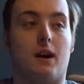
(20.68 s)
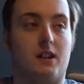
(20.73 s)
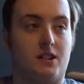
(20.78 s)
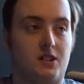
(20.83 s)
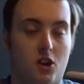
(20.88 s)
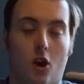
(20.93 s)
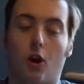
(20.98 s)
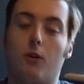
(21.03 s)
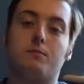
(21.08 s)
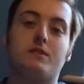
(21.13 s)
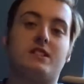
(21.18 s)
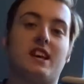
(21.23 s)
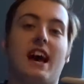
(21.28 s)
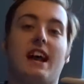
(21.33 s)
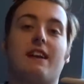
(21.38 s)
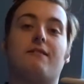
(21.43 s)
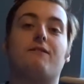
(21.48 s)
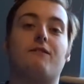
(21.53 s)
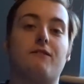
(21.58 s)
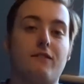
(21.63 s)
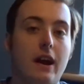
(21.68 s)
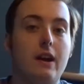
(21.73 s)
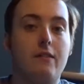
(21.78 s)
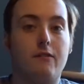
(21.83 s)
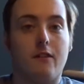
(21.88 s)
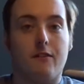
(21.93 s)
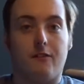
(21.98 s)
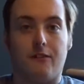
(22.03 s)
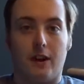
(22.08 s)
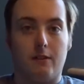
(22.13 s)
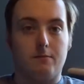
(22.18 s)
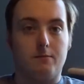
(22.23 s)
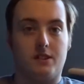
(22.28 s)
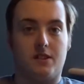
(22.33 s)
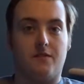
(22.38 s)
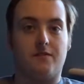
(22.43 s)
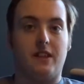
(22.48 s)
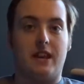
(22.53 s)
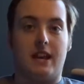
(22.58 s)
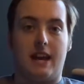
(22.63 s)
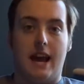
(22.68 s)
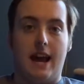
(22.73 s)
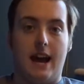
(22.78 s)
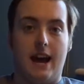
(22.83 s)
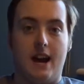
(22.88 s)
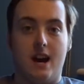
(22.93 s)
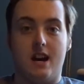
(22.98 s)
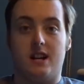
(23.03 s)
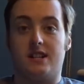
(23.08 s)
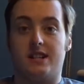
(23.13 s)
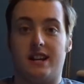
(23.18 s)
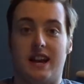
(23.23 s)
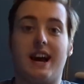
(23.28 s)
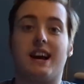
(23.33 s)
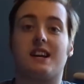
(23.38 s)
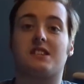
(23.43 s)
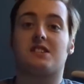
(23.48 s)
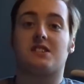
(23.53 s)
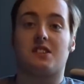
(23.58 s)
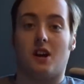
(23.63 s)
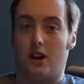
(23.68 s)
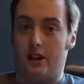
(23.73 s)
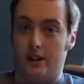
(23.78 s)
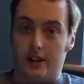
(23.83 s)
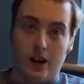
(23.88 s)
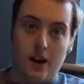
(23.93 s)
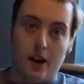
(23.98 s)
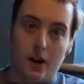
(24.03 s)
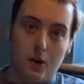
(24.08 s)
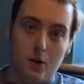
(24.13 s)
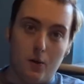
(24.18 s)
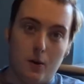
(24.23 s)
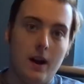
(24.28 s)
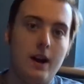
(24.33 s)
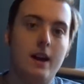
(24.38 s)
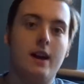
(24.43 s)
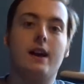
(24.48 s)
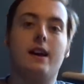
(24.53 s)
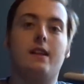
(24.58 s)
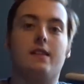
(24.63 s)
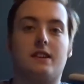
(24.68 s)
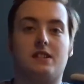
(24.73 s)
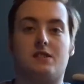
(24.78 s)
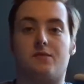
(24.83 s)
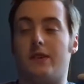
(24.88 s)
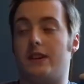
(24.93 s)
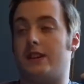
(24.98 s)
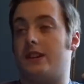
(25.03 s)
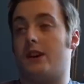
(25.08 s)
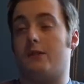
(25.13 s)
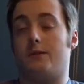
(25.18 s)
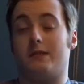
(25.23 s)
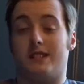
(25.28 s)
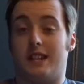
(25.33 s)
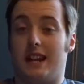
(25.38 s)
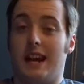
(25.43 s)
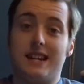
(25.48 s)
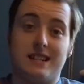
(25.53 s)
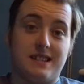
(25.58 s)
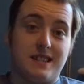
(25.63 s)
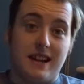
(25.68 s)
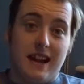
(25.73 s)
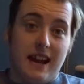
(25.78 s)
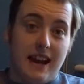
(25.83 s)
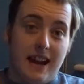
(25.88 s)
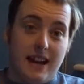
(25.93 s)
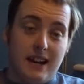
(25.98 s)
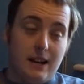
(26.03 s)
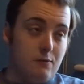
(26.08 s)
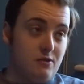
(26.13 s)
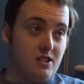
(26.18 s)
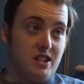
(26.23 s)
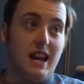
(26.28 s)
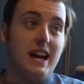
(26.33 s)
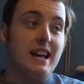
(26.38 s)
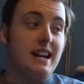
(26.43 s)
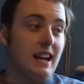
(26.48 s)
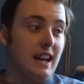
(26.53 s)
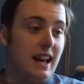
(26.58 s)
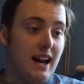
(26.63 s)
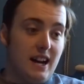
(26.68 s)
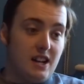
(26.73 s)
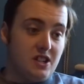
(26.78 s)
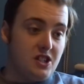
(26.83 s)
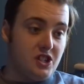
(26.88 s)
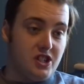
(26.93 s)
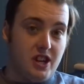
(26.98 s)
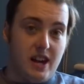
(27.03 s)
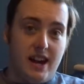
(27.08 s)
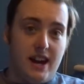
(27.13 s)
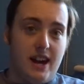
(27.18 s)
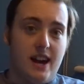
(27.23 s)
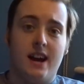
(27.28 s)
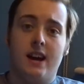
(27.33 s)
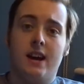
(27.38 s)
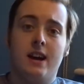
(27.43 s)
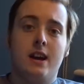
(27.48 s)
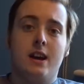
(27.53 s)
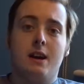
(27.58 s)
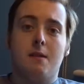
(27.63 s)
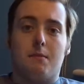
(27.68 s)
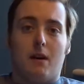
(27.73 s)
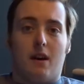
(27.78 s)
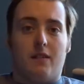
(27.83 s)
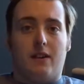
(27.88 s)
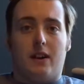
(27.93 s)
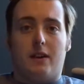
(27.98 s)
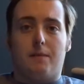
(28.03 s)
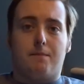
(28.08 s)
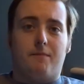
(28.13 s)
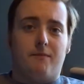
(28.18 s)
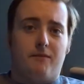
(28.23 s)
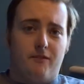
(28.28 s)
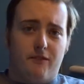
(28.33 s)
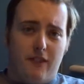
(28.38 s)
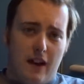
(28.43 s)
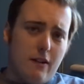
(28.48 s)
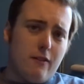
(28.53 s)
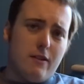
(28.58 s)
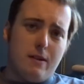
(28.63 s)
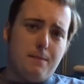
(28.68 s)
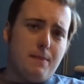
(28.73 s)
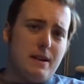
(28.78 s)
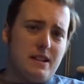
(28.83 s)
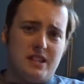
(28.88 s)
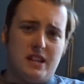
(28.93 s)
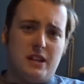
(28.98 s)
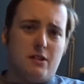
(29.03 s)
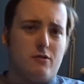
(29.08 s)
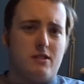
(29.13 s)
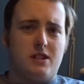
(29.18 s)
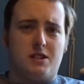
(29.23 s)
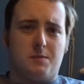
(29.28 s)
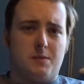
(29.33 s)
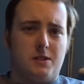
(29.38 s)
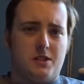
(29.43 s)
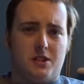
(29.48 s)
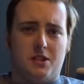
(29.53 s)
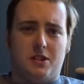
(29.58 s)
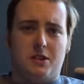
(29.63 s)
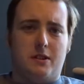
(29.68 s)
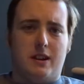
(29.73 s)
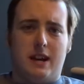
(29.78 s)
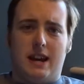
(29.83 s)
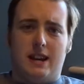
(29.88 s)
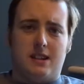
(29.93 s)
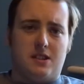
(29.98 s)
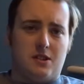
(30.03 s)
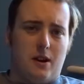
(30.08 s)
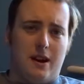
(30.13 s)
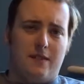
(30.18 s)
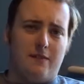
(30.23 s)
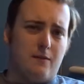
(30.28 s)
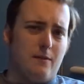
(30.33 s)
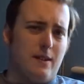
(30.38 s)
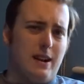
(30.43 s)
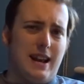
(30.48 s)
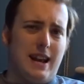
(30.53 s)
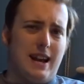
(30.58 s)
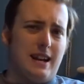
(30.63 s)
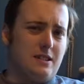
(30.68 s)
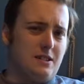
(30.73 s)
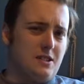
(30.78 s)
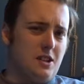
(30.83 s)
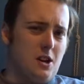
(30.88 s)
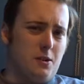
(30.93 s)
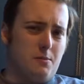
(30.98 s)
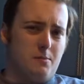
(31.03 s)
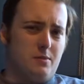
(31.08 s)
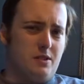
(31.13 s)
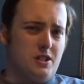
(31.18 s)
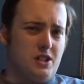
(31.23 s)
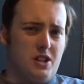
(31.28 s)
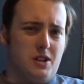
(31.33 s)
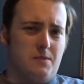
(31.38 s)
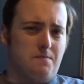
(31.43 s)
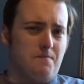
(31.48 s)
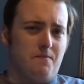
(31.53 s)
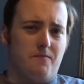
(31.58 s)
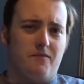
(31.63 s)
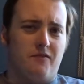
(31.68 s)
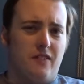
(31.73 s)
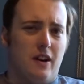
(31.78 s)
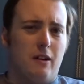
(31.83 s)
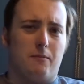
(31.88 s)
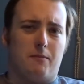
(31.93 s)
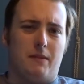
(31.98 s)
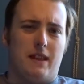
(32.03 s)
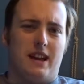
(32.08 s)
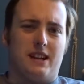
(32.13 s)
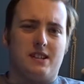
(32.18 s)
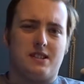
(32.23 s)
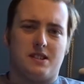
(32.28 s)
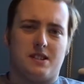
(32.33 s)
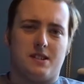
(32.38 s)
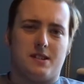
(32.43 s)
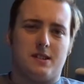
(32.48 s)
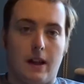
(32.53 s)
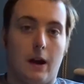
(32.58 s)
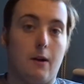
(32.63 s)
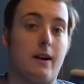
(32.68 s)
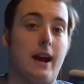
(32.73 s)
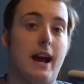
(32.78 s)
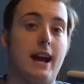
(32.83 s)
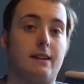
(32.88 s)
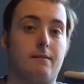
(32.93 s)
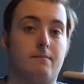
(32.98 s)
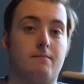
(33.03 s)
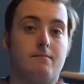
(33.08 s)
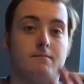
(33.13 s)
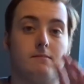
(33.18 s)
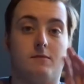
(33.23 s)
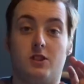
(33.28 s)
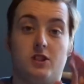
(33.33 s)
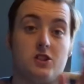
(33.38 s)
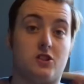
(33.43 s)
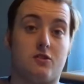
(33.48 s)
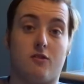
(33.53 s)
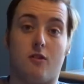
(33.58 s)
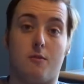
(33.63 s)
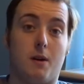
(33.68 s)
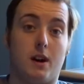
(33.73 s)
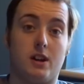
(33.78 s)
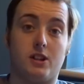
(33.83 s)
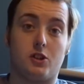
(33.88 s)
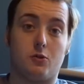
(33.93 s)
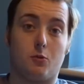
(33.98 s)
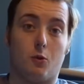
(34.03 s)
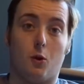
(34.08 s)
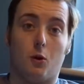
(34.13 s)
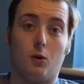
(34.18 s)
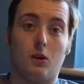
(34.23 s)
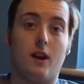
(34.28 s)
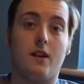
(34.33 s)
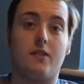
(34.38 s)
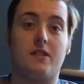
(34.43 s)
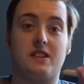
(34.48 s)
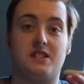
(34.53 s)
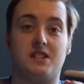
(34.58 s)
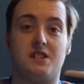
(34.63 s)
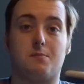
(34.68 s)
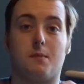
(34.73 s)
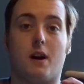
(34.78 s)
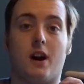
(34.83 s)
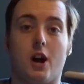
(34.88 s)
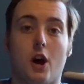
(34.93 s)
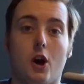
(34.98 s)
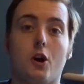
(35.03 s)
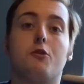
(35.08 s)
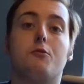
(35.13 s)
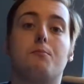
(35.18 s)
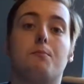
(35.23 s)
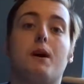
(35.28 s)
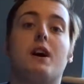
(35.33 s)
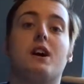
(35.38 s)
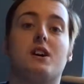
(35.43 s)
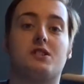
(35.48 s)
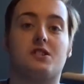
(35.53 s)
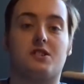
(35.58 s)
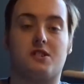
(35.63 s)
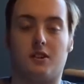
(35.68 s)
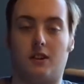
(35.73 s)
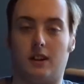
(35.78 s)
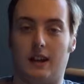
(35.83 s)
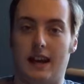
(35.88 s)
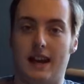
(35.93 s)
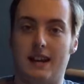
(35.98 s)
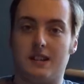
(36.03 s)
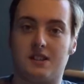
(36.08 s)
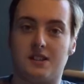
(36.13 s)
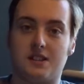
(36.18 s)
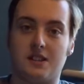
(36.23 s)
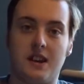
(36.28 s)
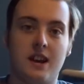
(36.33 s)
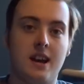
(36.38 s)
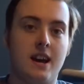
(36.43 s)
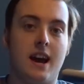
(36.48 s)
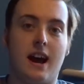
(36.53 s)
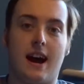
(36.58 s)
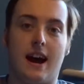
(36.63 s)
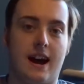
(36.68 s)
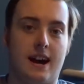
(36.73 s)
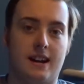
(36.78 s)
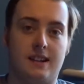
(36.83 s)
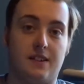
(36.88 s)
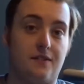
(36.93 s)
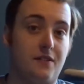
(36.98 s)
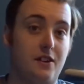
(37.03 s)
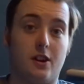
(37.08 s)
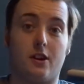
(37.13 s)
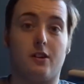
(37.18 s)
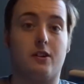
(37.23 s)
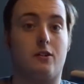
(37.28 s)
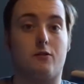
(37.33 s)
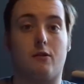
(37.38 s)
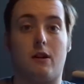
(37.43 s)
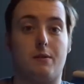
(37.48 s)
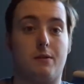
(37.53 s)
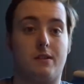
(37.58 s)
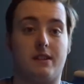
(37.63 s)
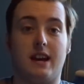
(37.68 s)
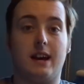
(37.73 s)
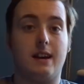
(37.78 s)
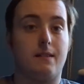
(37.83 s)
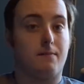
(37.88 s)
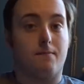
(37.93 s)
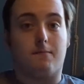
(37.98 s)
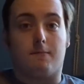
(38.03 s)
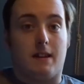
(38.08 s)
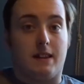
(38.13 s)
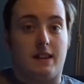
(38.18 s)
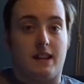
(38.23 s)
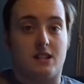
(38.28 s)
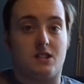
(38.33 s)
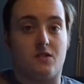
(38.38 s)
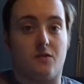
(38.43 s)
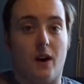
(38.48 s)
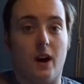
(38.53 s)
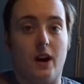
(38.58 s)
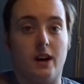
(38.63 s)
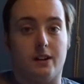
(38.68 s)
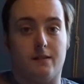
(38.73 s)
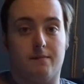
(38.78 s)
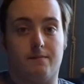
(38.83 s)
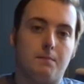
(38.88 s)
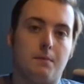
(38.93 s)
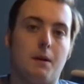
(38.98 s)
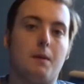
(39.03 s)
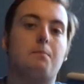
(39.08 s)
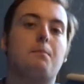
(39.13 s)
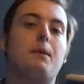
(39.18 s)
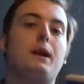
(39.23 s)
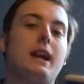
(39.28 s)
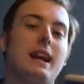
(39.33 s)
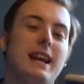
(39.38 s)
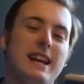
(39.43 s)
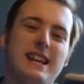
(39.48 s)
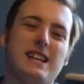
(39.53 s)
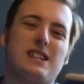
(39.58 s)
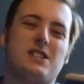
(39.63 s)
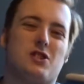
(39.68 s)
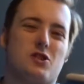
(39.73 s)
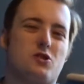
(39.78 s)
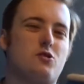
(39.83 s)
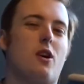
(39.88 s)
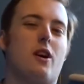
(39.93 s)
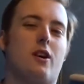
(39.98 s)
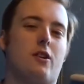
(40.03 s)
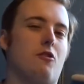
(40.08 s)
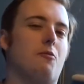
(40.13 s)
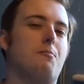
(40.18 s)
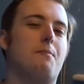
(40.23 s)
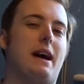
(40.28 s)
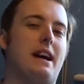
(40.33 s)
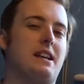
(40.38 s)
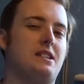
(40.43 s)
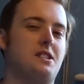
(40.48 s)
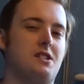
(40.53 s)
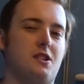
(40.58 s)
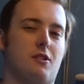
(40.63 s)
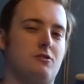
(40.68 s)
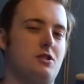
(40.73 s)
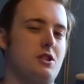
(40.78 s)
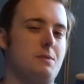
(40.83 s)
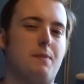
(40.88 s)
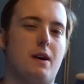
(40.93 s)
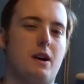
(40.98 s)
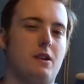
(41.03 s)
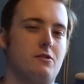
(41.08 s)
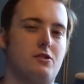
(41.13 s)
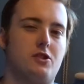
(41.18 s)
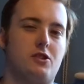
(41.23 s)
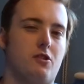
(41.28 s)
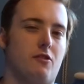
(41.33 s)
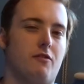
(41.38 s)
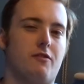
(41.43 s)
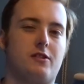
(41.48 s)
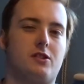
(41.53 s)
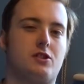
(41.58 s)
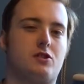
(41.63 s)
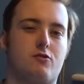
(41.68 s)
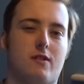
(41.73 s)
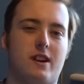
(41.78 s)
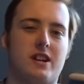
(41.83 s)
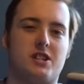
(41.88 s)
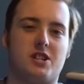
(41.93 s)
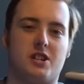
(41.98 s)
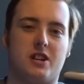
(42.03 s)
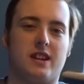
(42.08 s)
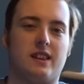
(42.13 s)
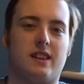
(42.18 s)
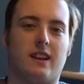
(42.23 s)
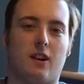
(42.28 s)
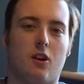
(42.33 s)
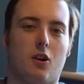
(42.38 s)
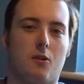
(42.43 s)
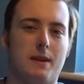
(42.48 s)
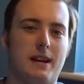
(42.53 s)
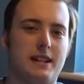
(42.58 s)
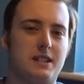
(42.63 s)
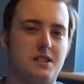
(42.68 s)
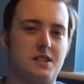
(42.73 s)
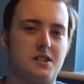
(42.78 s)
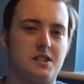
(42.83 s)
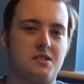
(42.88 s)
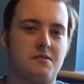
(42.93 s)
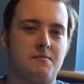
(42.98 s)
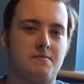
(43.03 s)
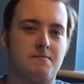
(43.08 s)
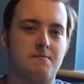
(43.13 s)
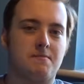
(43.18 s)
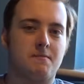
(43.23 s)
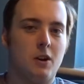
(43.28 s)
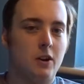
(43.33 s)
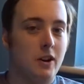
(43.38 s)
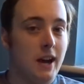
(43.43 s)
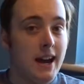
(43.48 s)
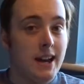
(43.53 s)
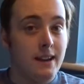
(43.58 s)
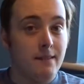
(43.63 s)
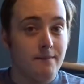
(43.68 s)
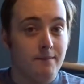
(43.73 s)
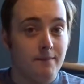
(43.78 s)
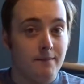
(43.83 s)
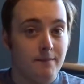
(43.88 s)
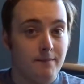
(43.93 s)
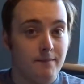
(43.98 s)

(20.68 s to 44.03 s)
my top 10 favourite films of the year, and yes, I know this video is late again, it was late last year, but I've had a very busy Christmas and New Year, so I haven't really had time to film this. Now again, just to remind you all, this is my own personal list, and if you don't agree with it, then that's fine, but please try your best not to post your frustration in the comments, okay?